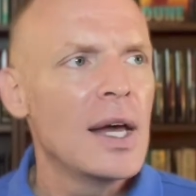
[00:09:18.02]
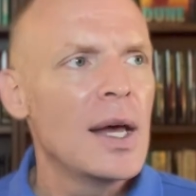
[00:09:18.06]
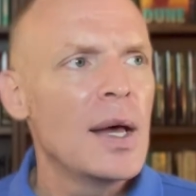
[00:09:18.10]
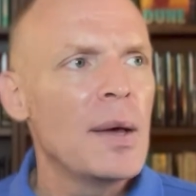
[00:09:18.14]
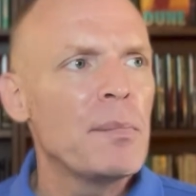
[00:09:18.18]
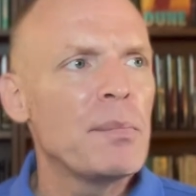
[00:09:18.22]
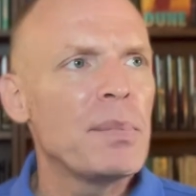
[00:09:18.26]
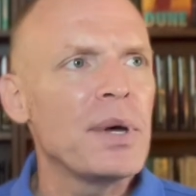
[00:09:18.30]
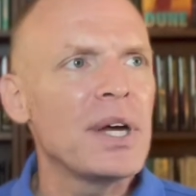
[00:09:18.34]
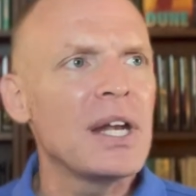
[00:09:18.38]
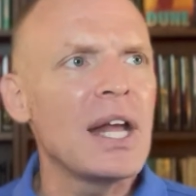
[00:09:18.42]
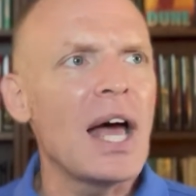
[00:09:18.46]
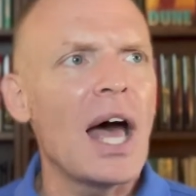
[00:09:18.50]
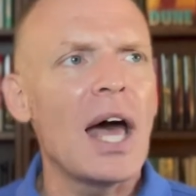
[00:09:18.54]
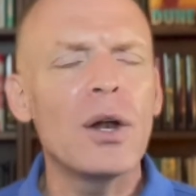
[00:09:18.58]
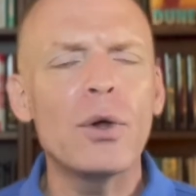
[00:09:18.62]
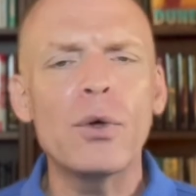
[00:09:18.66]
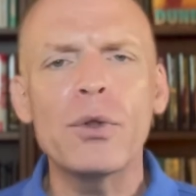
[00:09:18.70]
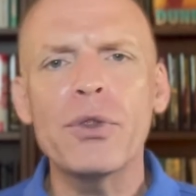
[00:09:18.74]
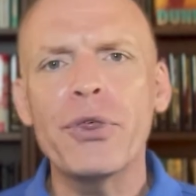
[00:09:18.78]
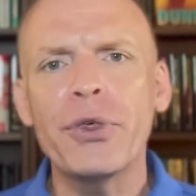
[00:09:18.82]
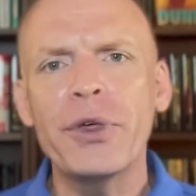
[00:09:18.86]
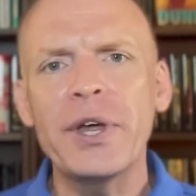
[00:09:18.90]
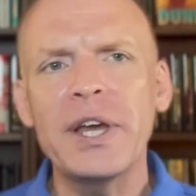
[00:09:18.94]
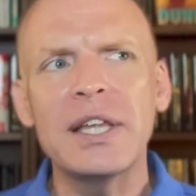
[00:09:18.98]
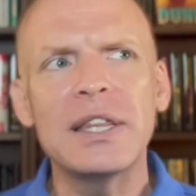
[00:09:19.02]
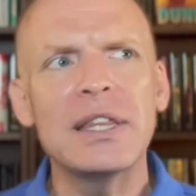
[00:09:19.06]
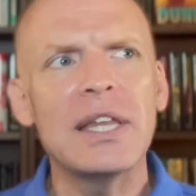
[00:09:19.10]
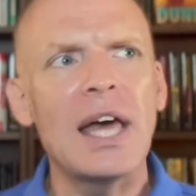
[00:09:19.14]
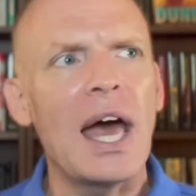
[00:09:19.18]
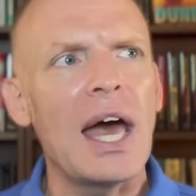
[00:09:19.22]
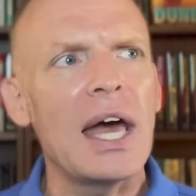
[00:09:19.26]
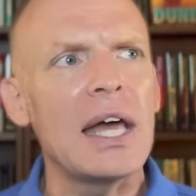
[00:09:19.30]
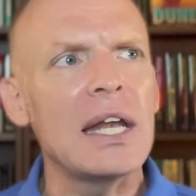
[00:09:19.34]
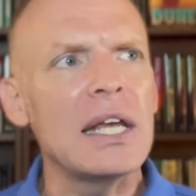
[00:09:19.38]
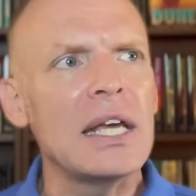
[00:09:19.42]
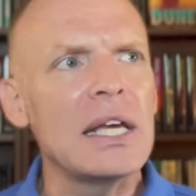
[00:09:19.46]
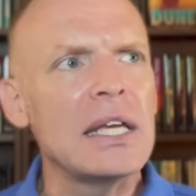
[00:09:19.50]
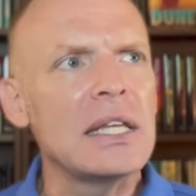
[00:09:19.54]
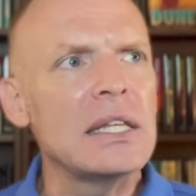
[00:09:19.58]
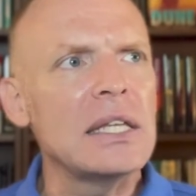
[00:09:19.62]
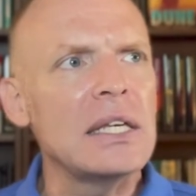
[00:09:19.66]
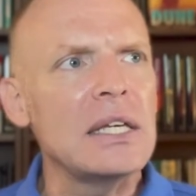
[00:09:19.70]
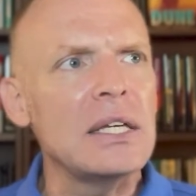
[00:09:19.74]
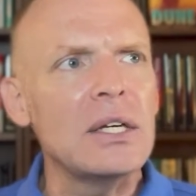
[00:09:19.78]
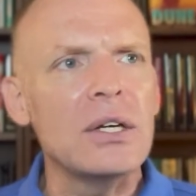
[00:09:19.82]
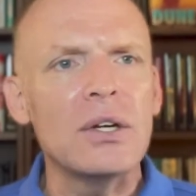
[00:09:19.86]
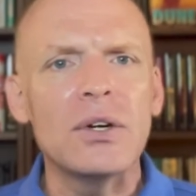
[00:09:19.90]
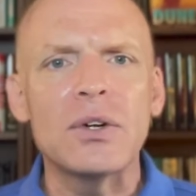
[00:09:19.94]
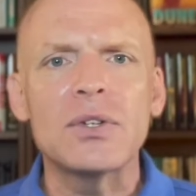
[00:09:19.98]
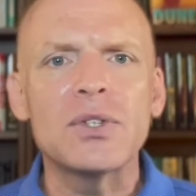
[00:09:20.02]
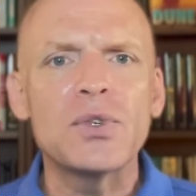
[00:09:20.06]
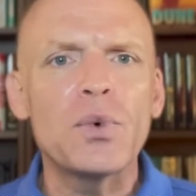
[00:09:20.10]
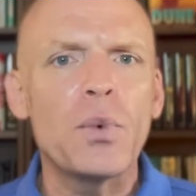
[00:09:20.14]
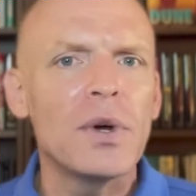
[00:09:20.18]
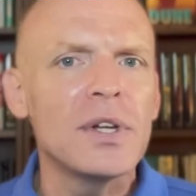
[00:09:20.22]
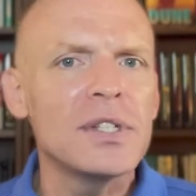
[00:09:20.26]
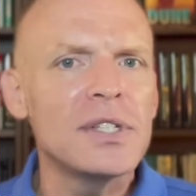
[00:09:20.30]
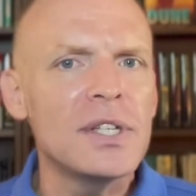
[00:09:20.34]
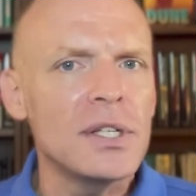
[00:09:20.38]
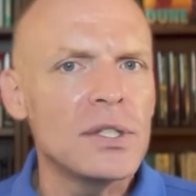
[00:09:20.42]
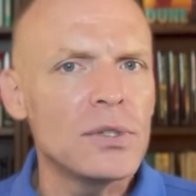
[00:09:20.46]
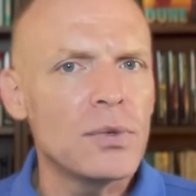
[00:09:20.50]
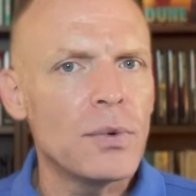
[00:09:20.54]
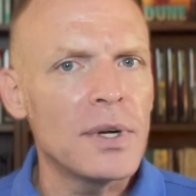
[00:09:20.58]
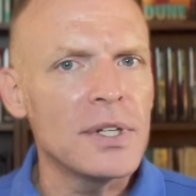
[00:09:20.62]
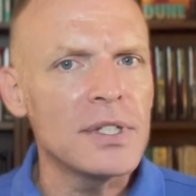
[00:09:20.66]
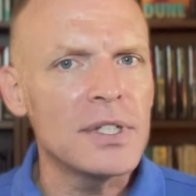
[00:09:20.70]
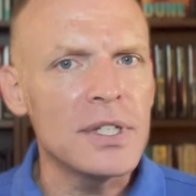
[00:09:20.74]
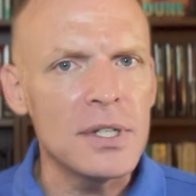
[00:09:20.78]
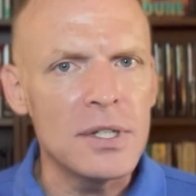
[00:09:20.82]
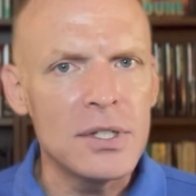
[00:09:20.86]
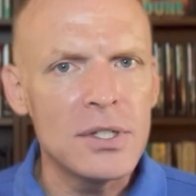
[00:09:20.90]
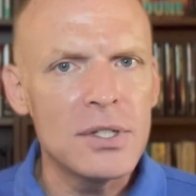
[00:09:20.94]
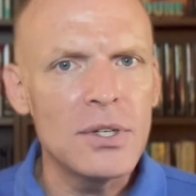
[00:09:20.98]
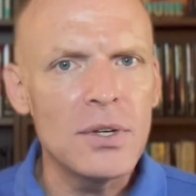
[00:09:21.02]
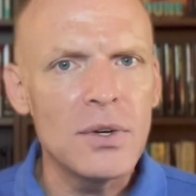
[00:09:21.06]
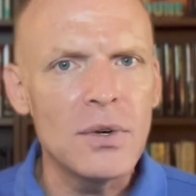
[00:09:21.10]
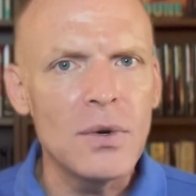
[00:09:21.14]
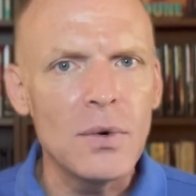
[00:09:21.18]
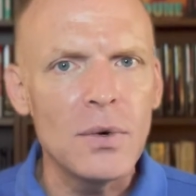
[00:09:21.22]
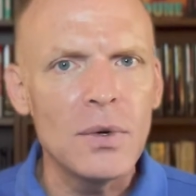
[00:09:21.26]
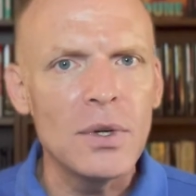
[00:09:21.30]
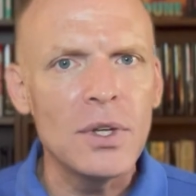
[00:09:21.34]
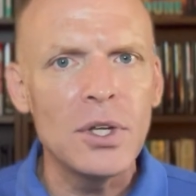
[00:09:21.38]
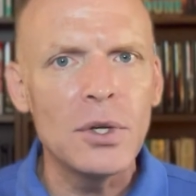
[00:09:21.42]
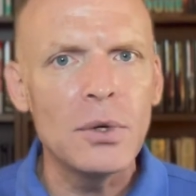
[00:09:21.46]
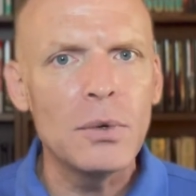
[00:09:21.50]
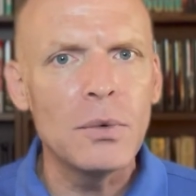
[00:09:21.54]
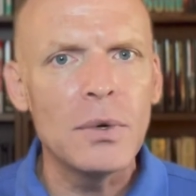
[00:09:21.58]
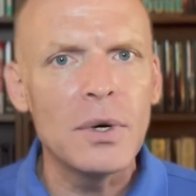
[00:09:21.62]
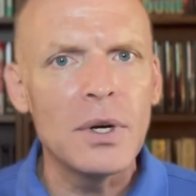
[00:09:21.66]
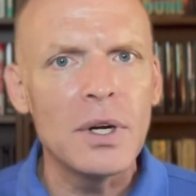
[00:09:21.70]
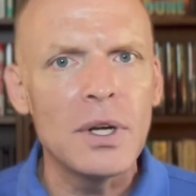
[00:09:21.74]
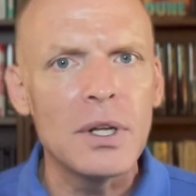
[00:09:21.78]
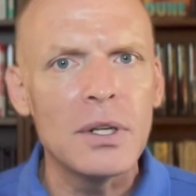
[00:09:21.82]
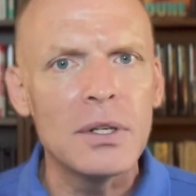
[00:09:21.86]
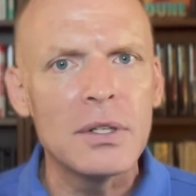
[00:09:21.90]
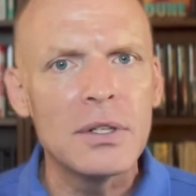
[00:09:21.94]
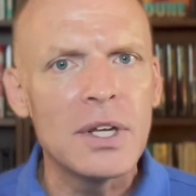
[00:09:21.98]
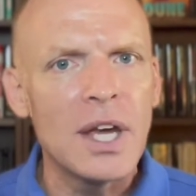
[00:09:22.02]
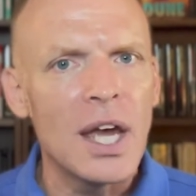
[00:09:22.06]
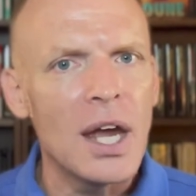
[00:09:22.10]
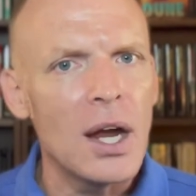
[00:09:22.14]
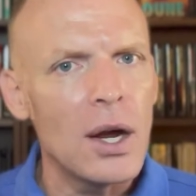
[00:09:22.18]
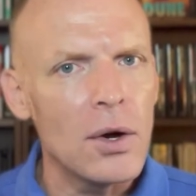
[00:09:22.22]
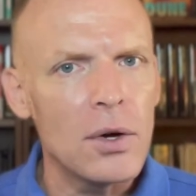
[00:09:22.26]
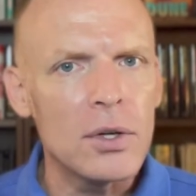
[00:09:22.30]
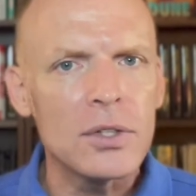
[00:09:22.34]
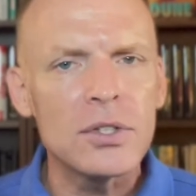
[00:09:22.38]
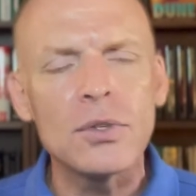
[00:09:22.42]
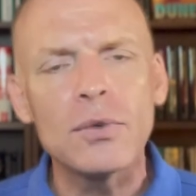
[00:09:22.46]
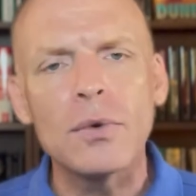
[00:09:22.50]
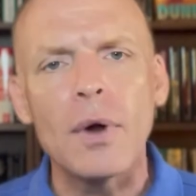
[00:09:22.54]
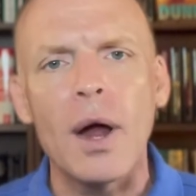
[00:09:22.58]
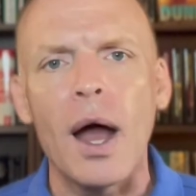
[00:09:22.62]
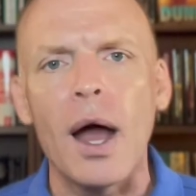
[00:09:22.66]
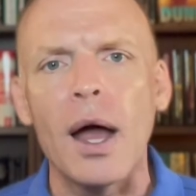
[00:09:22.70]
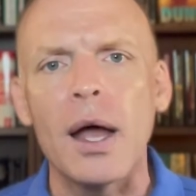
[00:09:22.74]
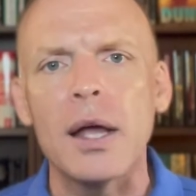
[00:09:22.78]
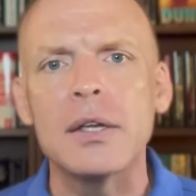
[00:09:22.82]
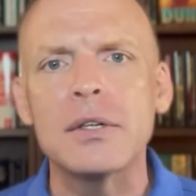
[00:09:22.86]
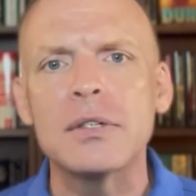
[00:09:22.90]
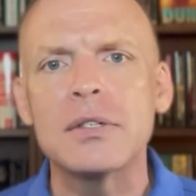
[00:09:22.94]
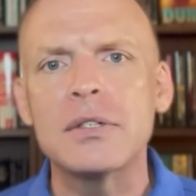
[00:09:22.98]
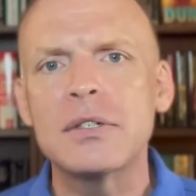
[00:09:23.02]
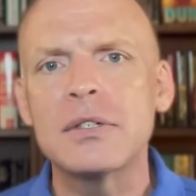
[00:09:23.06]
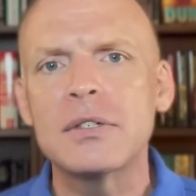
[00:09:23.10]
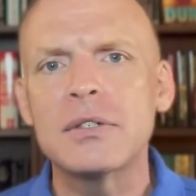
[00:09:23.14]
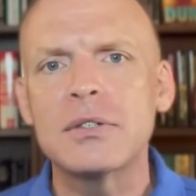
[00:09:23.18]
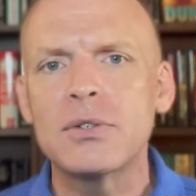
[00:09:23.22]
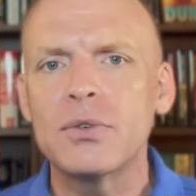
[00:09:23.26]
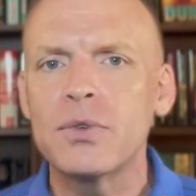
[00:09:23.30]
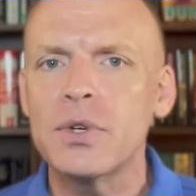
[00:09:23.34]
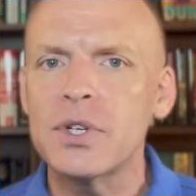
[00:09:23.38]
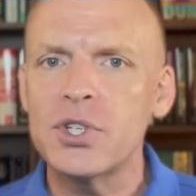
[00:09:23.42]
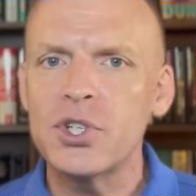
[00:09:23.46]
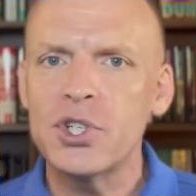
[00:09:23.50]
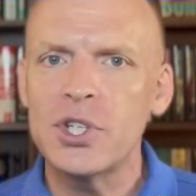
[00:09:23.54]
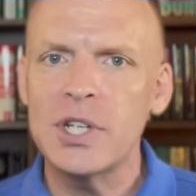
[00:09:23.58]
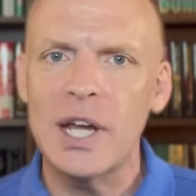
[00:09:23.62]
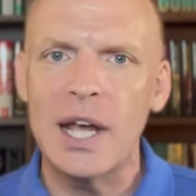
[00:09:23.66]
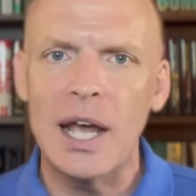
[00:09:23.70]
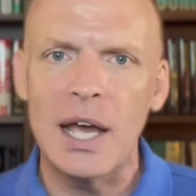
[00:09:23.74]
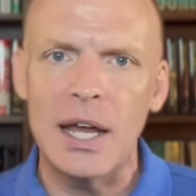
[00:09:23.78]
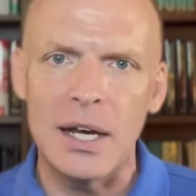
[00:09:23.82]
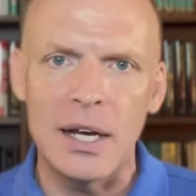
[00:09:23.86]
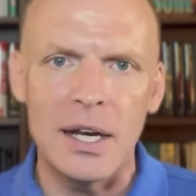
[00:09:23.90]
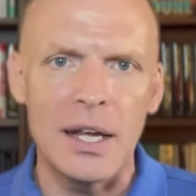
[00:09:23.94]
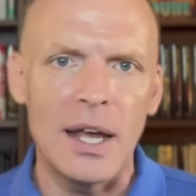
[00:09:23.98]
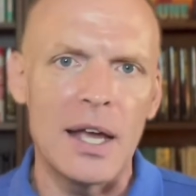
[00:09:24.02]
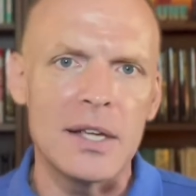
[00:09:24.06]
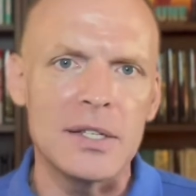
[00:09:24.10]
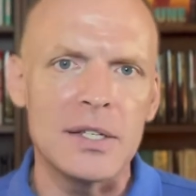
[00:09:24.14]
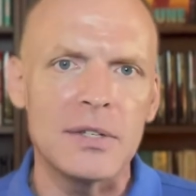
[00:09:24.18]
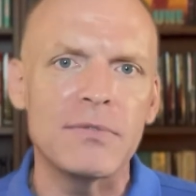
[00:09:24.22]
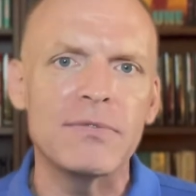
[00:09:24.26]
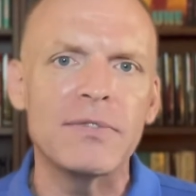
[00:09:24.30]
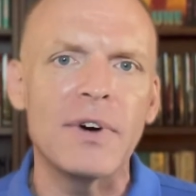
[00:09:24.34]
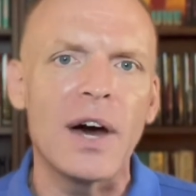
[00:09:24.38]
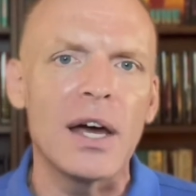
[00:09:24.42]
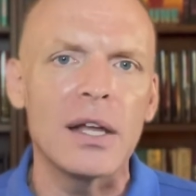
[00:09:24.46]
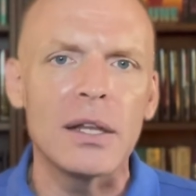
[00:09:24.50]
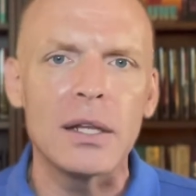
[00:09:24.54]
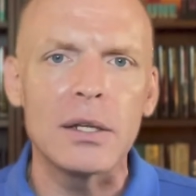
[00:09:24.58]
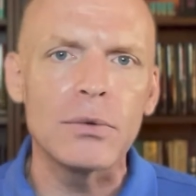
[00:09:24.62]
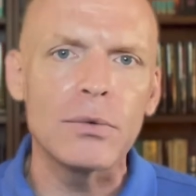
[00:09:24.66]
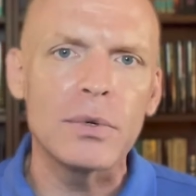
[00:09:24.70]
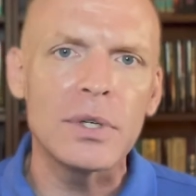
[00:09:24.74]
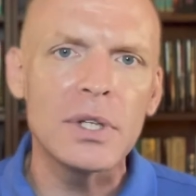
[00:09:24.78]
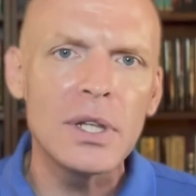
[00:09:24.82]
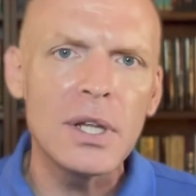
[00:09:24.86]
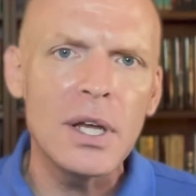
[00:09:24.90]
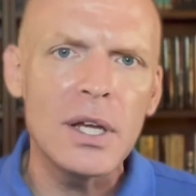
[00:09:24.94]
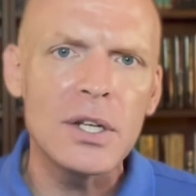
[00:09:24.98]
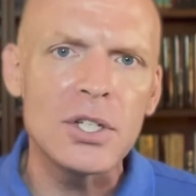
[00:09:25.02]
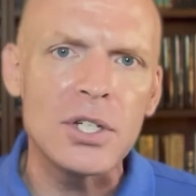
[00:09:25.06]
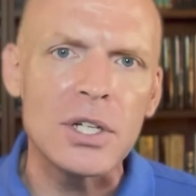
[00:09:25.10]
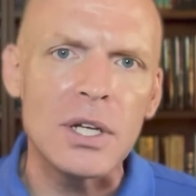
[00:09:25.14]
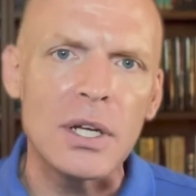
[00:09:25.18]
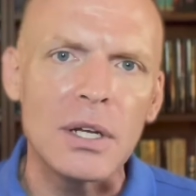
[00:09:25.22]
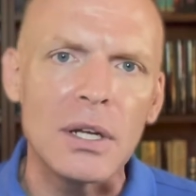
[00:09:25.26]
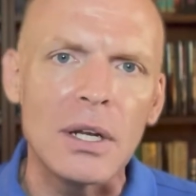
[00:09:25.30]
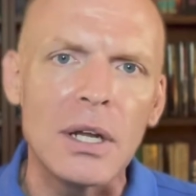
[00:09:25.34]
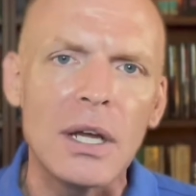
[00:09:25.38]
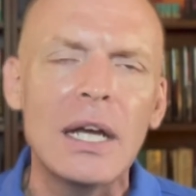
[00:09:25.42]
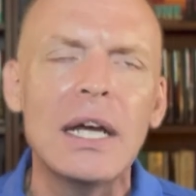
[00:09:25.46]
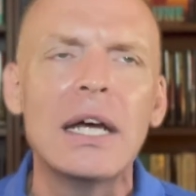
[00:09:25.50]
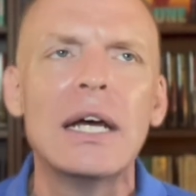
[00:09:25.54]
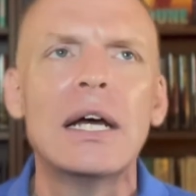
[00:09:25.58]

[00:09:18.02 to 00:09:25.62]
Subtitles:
But I don't think that in the year 2022 you would characterize Christianity as a violent religion.